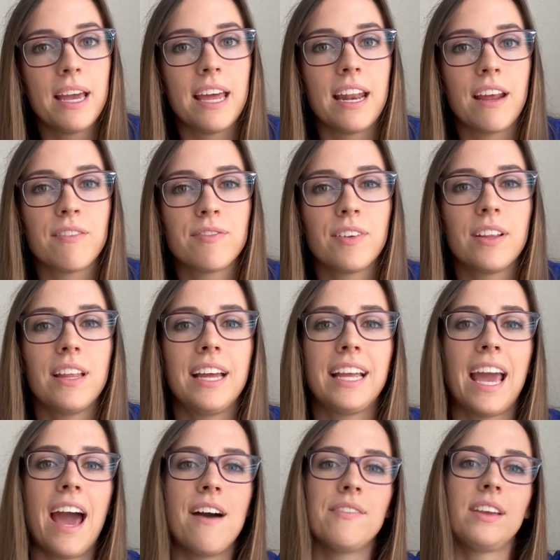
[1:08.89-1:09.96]
And I feel like
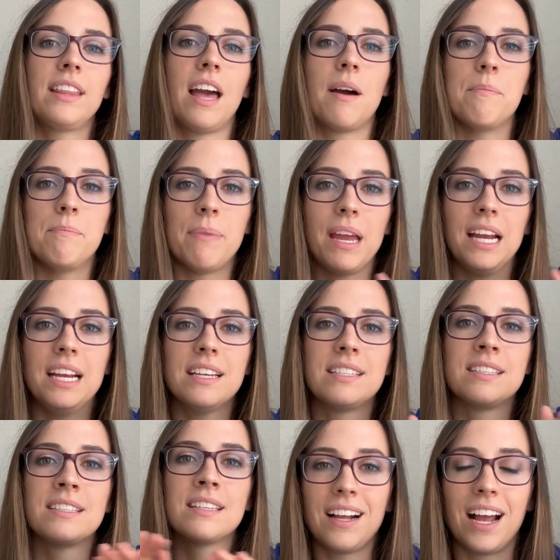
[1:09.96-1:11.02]
having that base
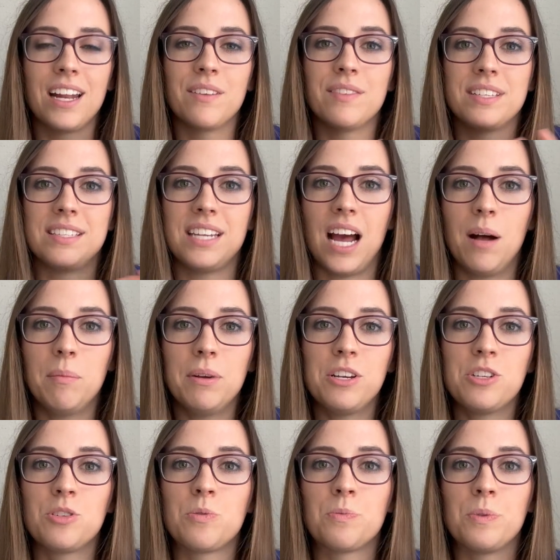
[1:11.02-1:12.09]
kind of
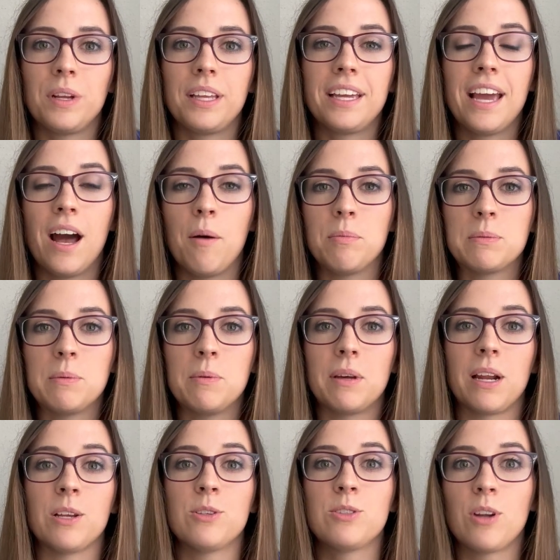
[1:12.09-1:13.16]
established really helped me when
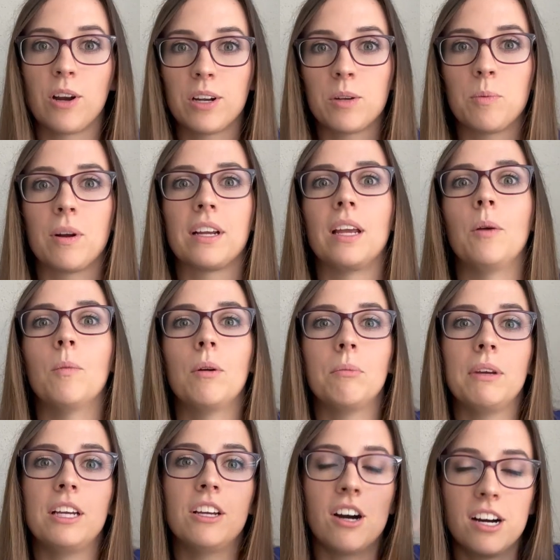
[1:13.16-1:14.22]
I started working, when
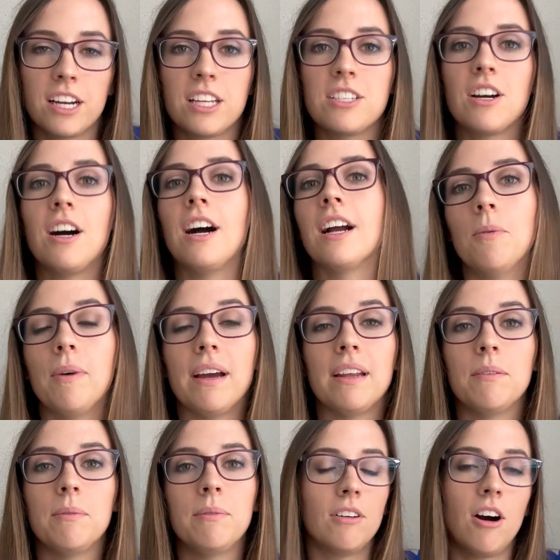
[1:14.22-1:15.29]
we got a dog,
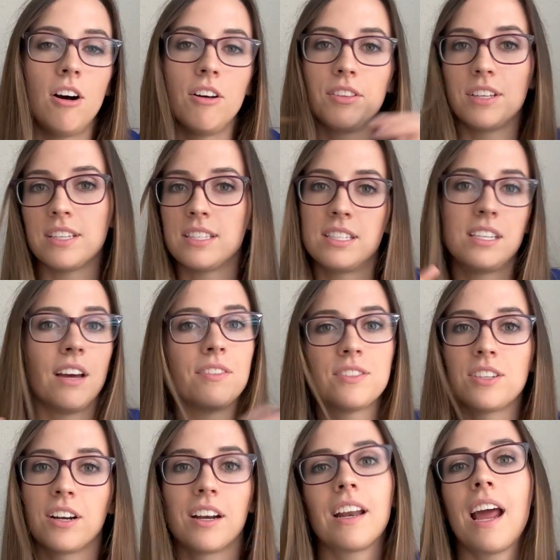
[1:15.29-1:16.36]
when all this stuff
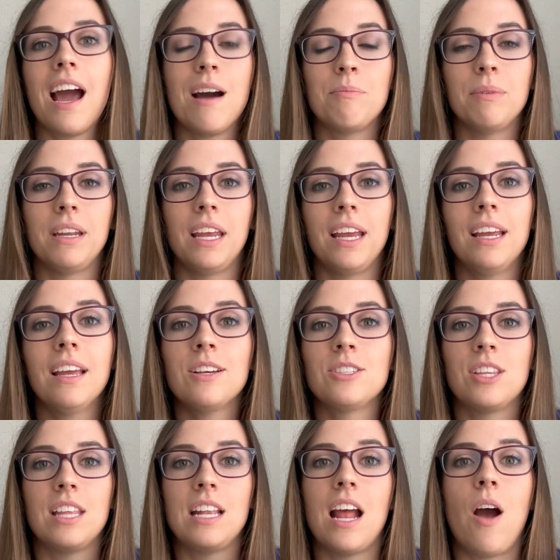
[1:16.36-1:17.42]
started happening, so
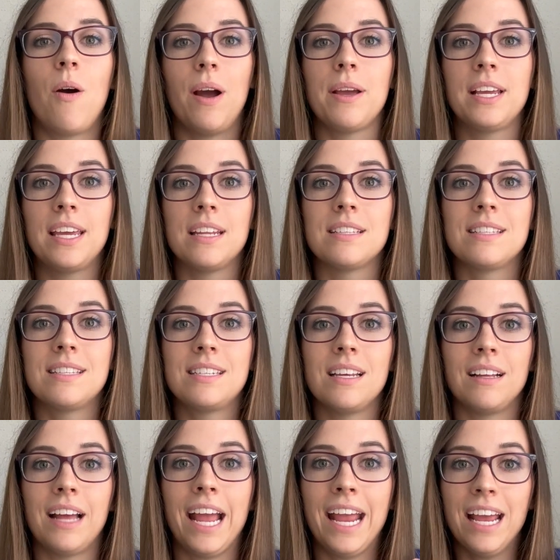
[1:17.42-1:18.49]
that now I can
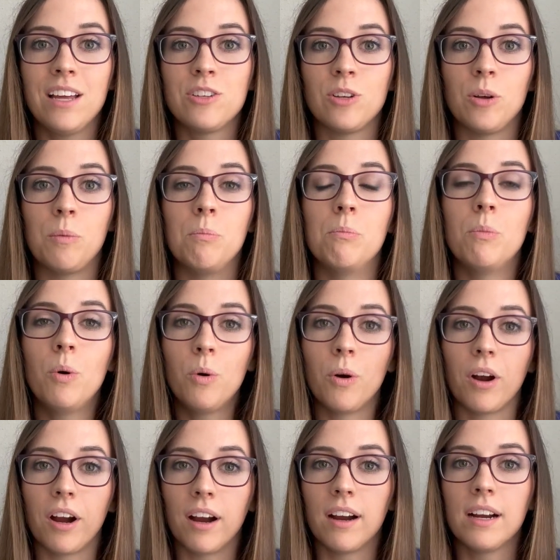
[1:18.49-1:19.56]
still handle
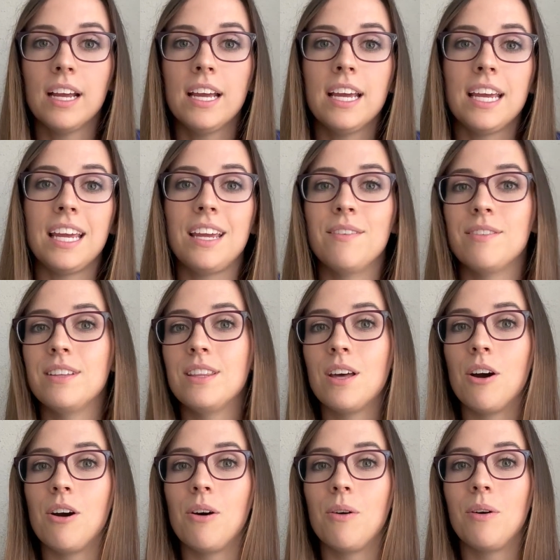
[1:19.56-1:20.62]
more even
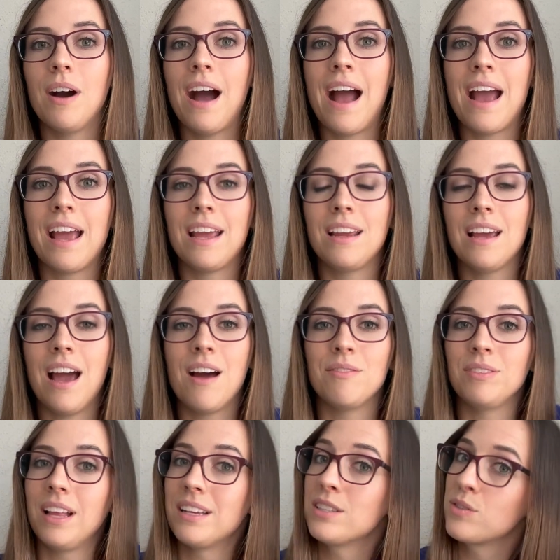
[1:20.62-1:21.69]
though I have
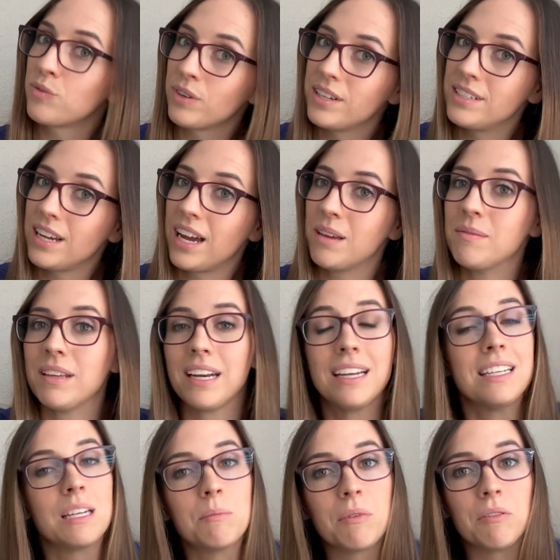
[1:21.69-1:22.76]
less free time than I
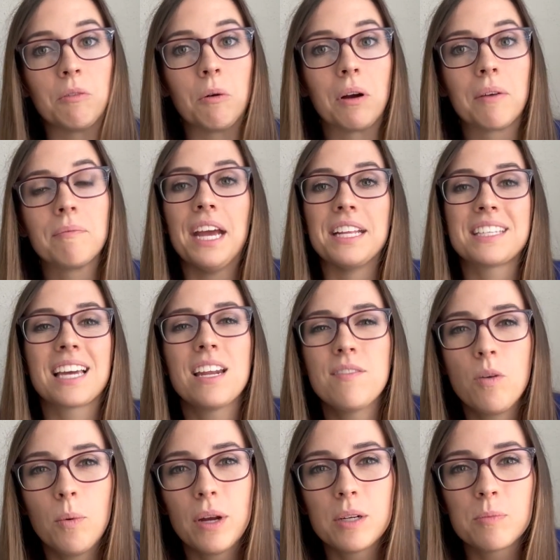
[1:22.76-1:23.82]
did before. It's kind of
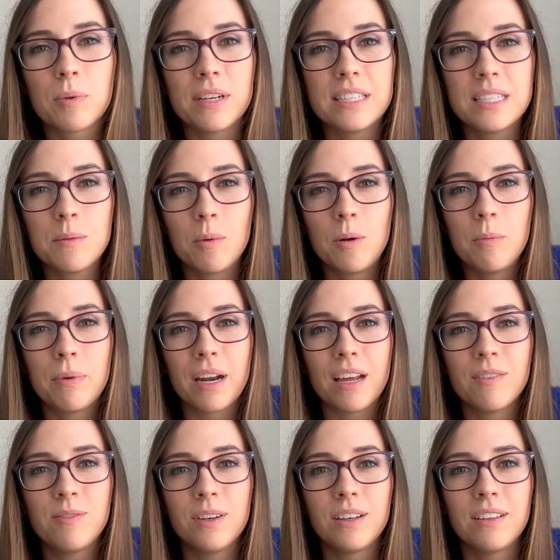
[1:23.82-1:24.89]
a weird principle, but I
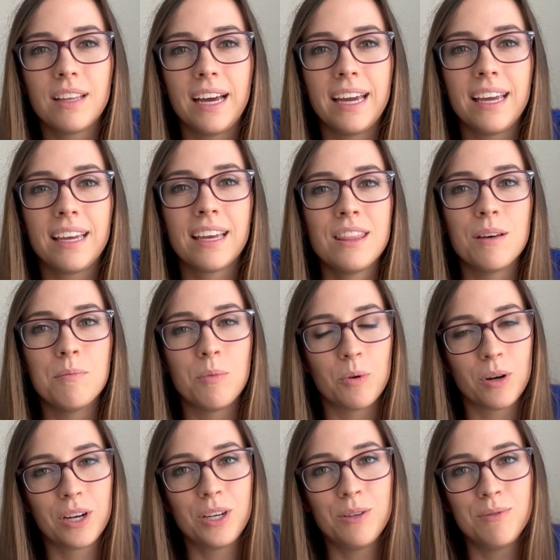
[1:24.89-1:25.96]
feel like the
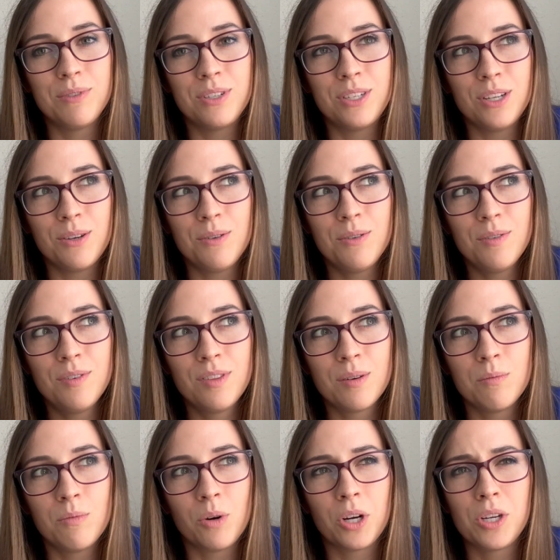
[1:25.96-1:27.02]
more you do, the
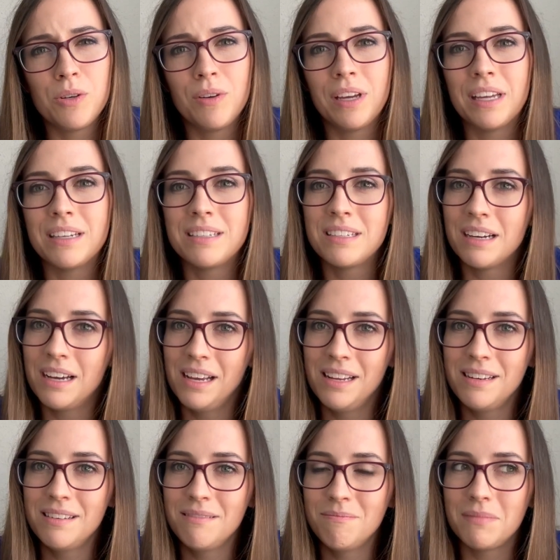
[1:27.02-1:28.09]
more you get
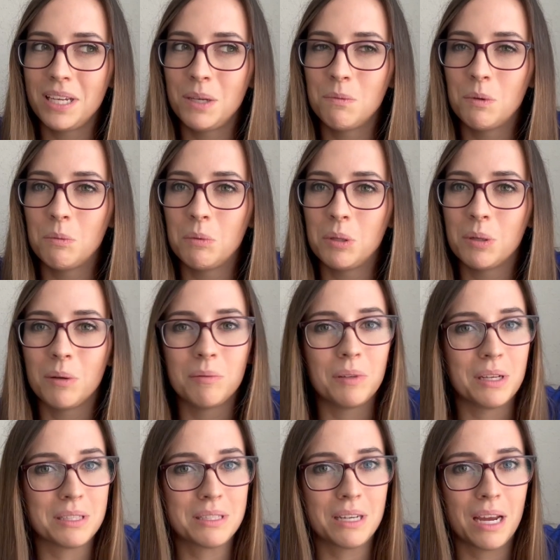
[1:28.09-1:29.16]
done, even when you have
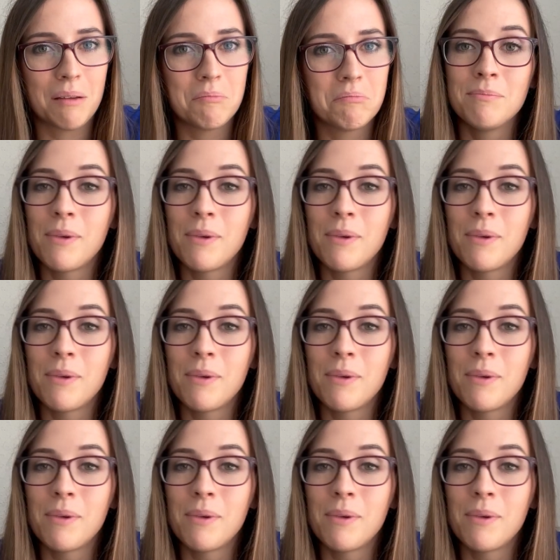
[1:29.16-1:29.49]
less time.